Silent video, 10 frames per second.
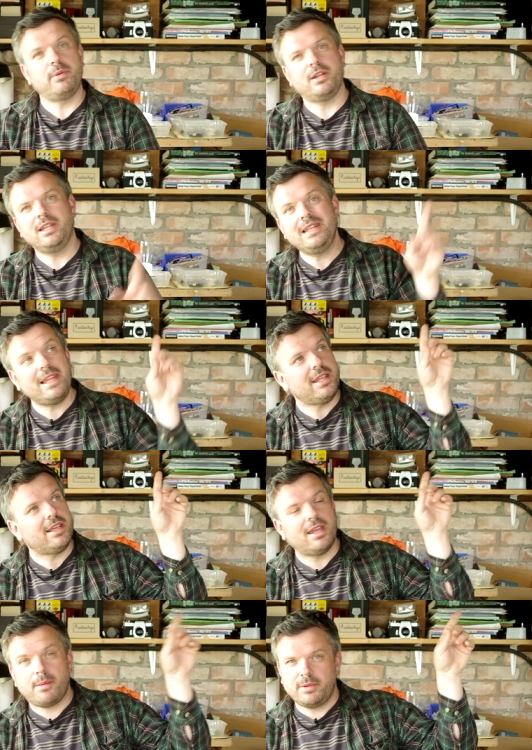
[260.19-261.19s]
put a little
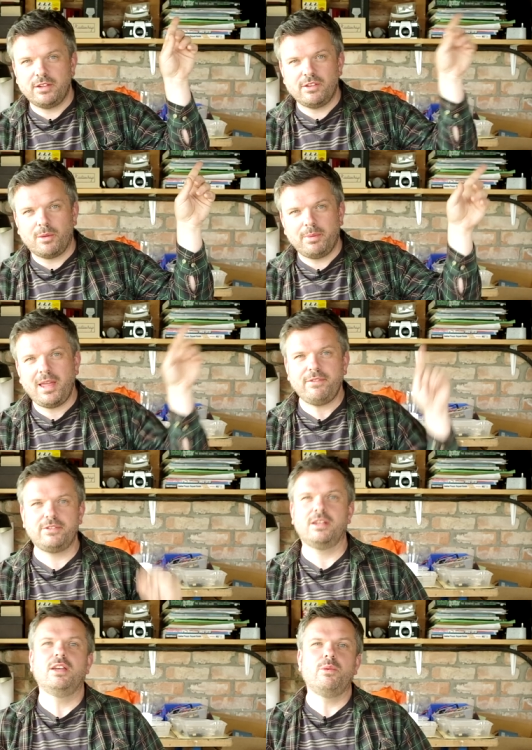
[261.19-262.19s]
link up in the top
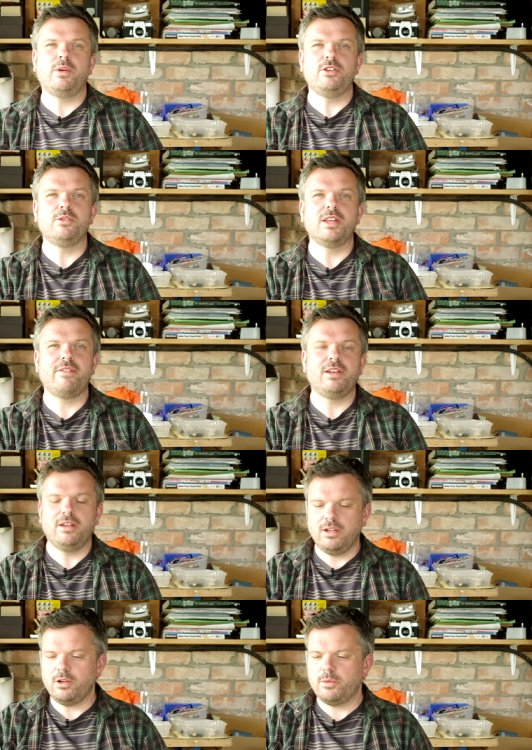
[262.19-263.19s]
left and you can have a
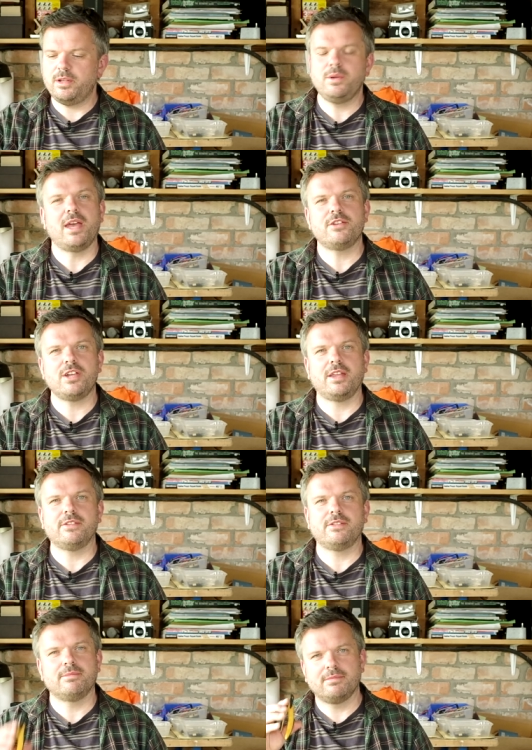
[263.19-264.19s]
little look when you get a
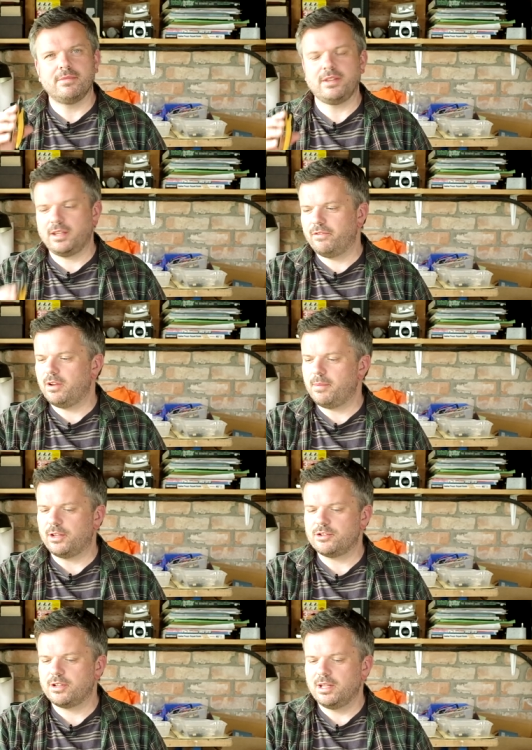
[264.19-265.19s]
chance. Thank you very
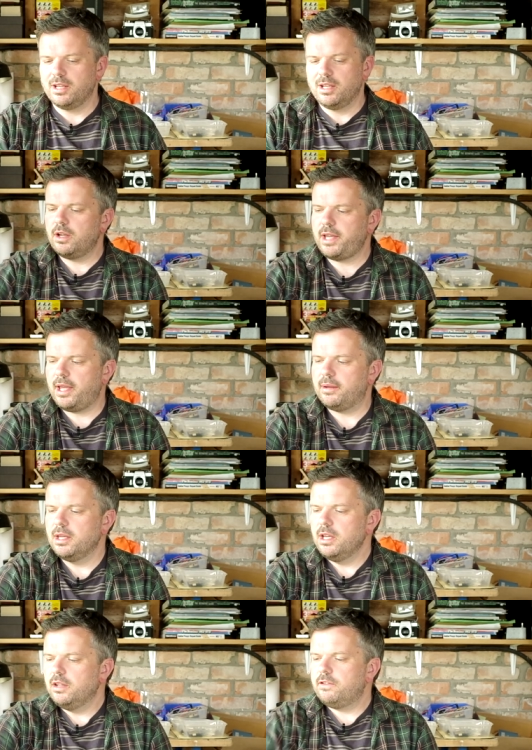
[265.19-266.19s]
much. Okay,
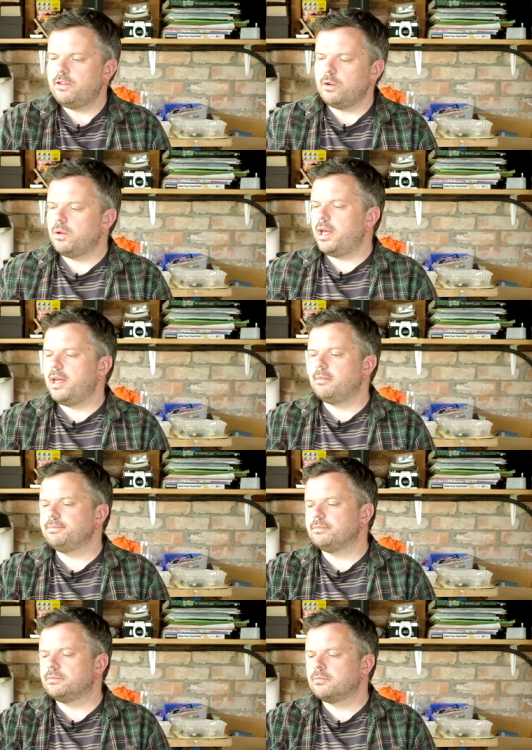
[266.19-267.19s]
so
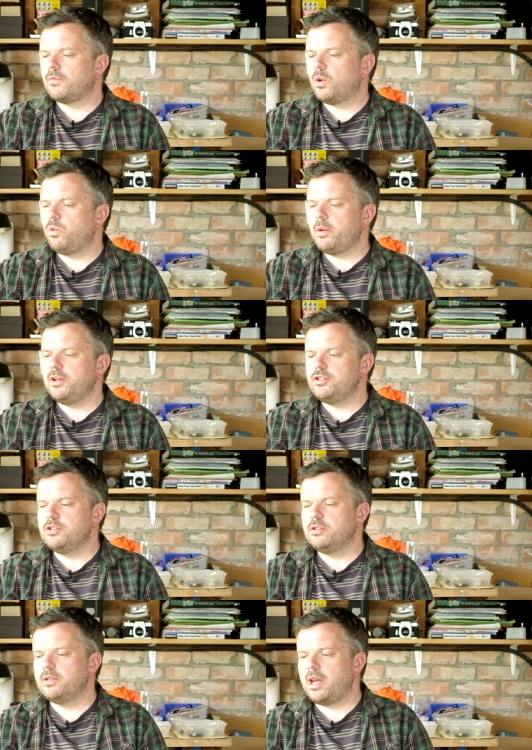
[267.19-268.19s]
um, what I want you to
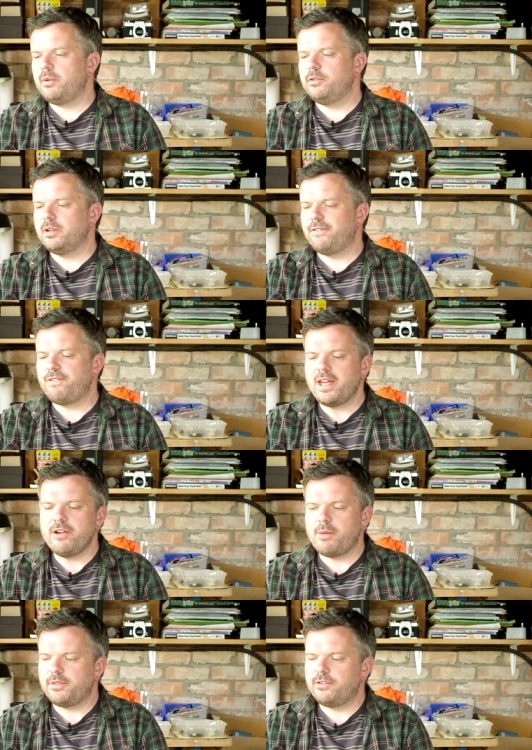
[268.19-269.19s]
do now is we're gonna
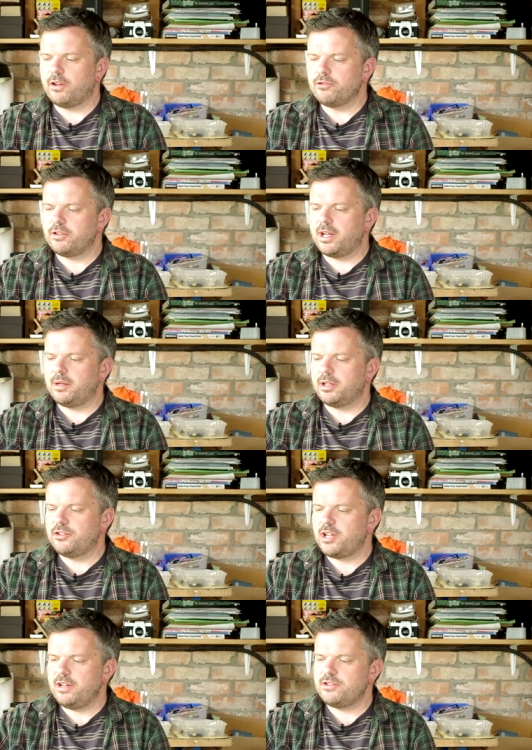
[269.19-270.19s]
fire up the soldering iron. I'm gonna
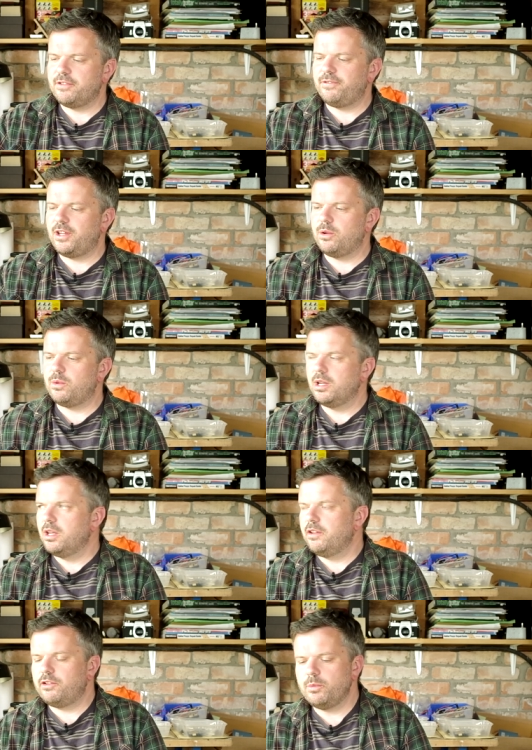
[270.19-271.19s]
change the view
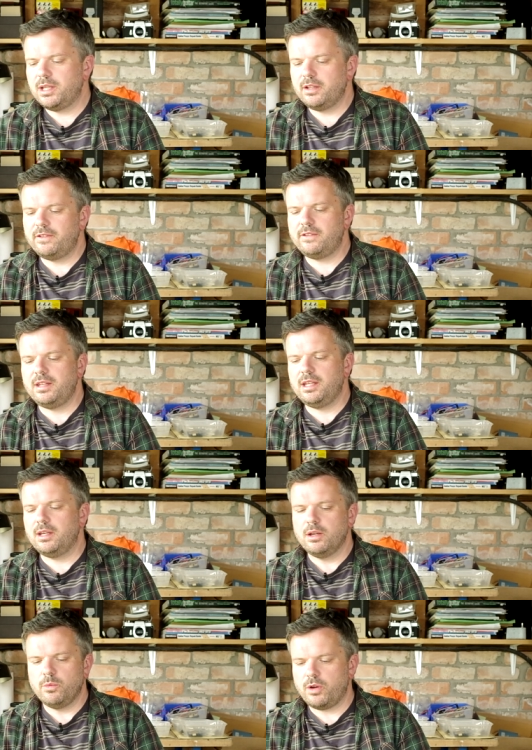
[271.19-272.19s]
so we can
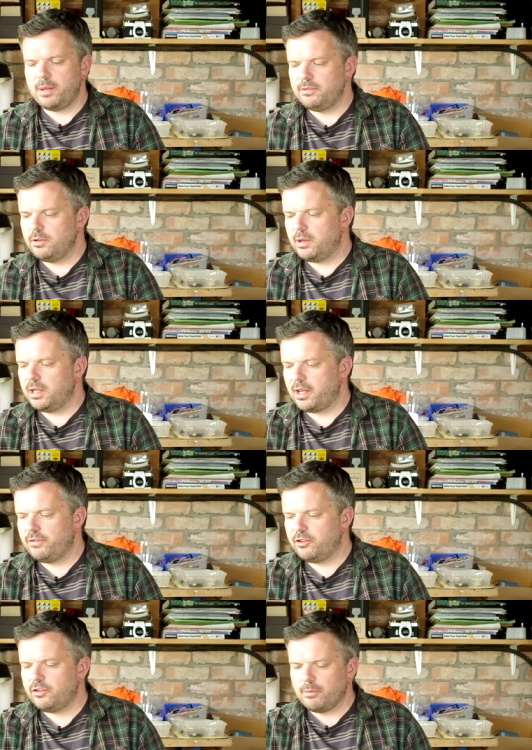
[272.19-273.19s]
see what I'm doing.
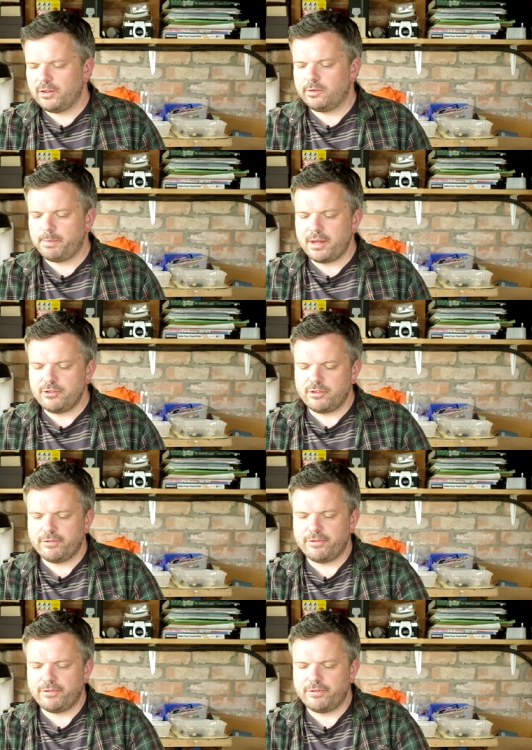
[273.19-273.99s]
I've just got my sponge in